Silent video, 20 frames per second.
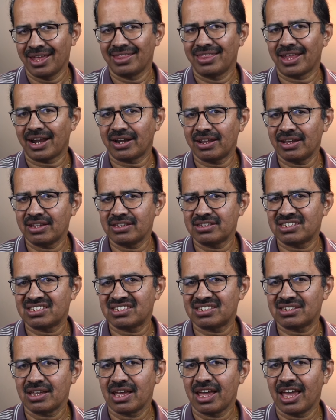That
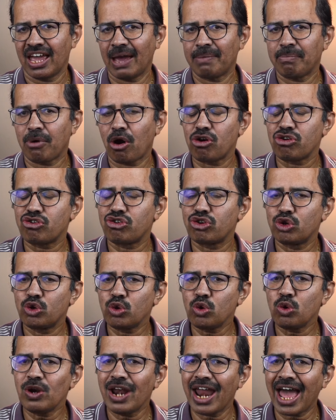is, about
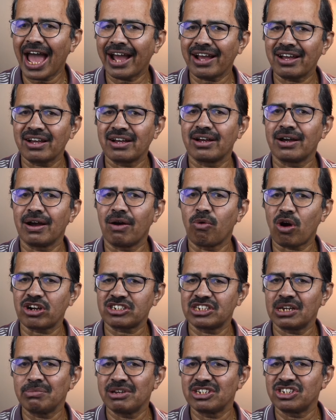2 lakh
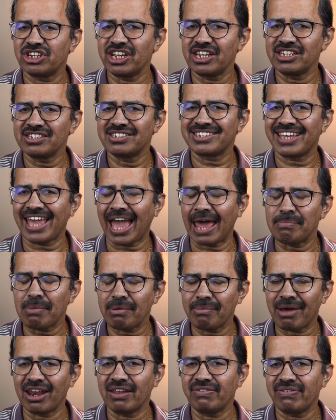washing machines can
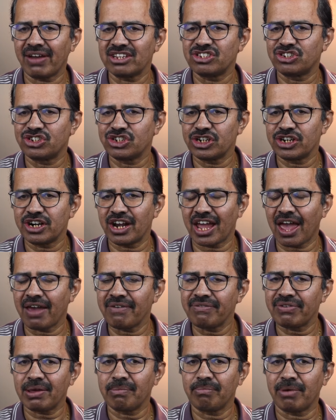be manufactured
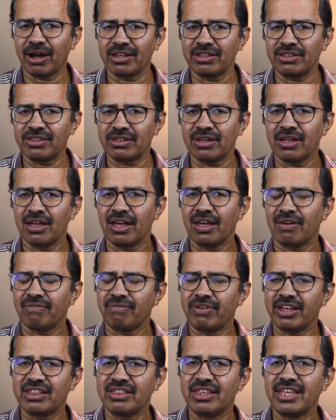every month
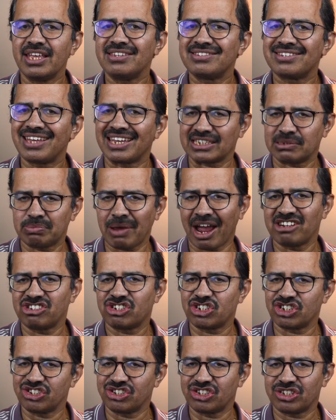with these
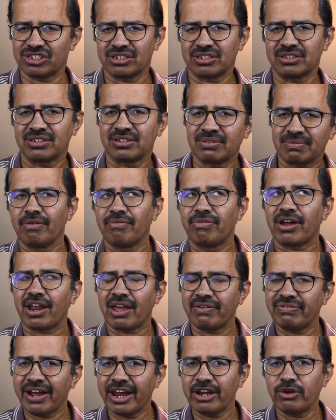expansions. For
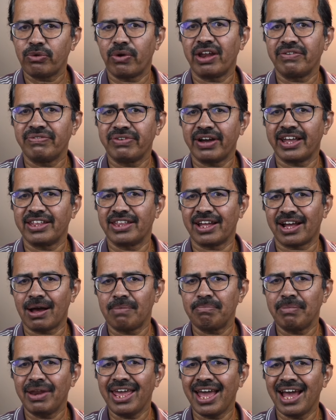FY25, the
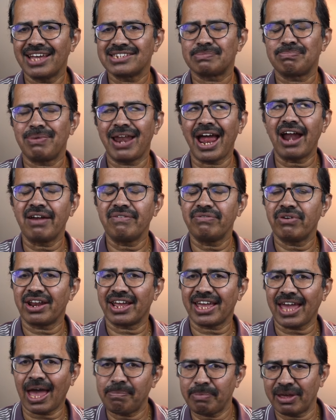company has planned for
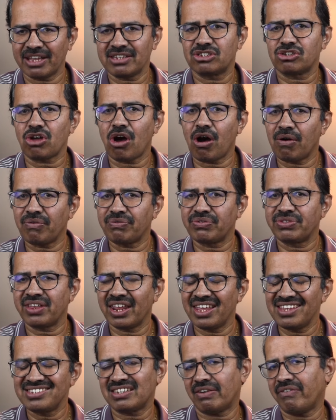a capex of
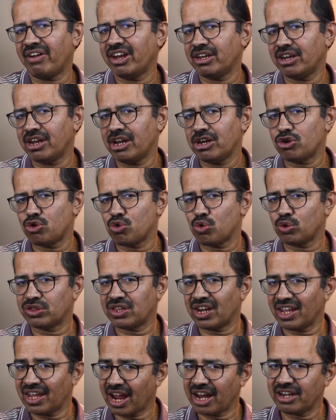370 to
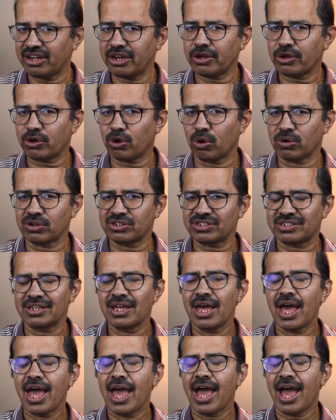380 crores,
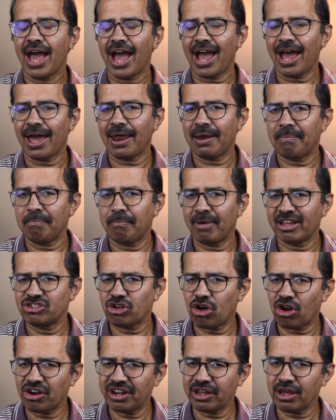and
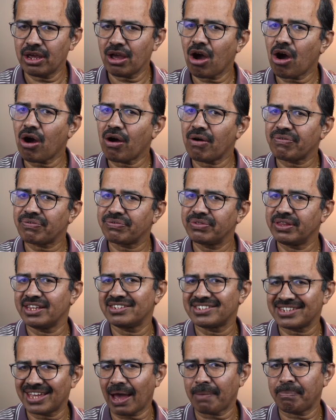majority of
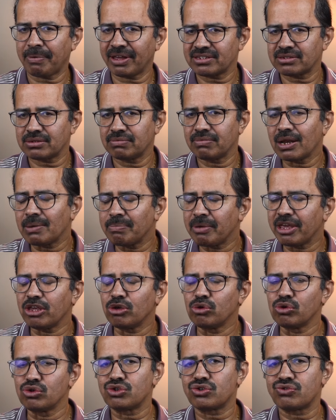this capex will be
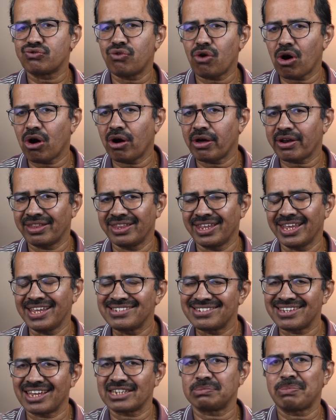used for
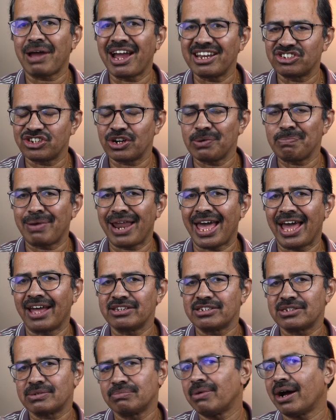these expansion
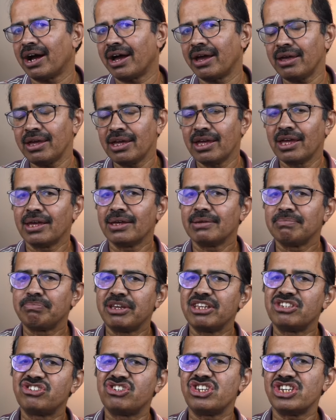plans by
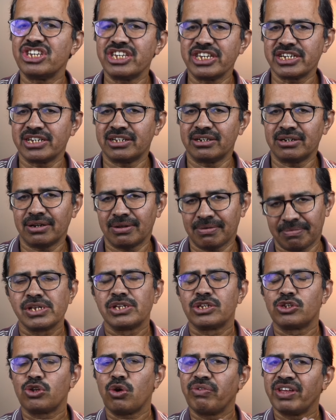PGEL.
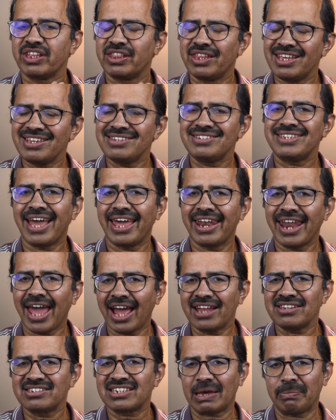So with these
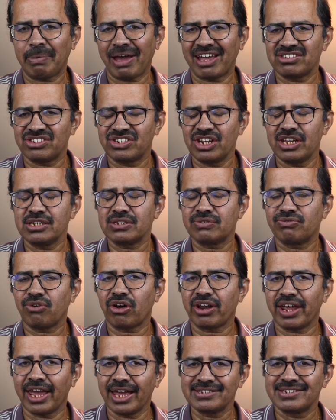enhanced capacities
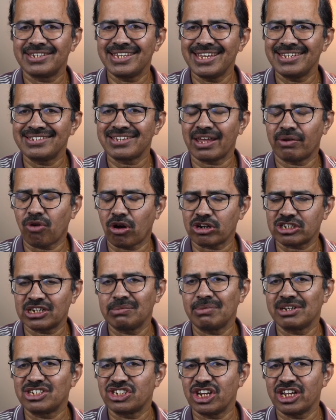for ACs and
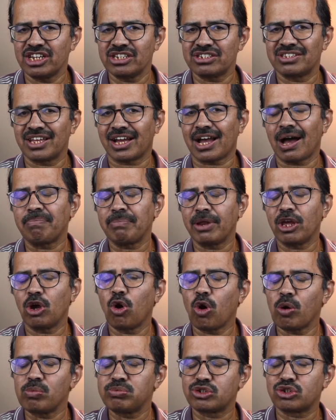washing machines, the company
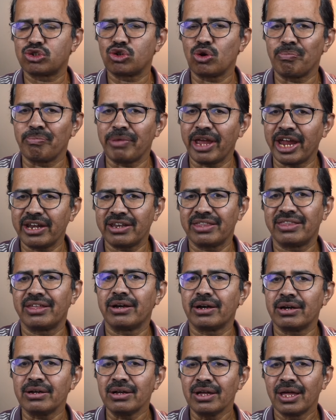hopes to meet
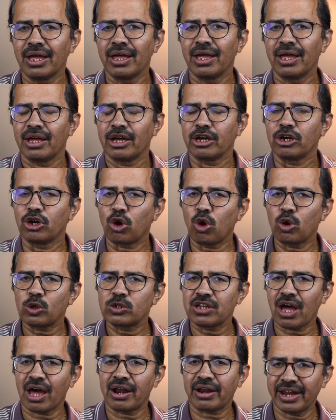the
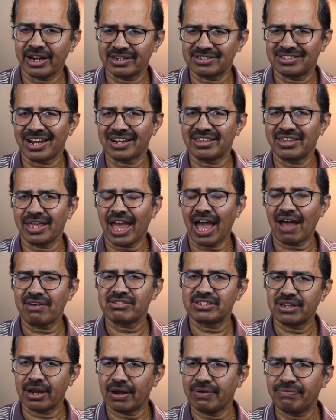growth targets that they
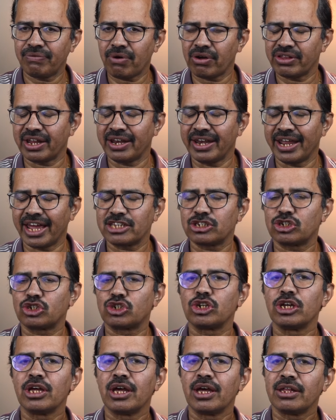have set for the
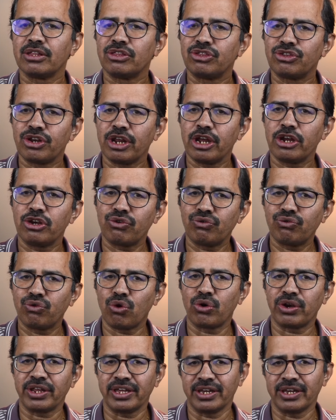next 3 to 4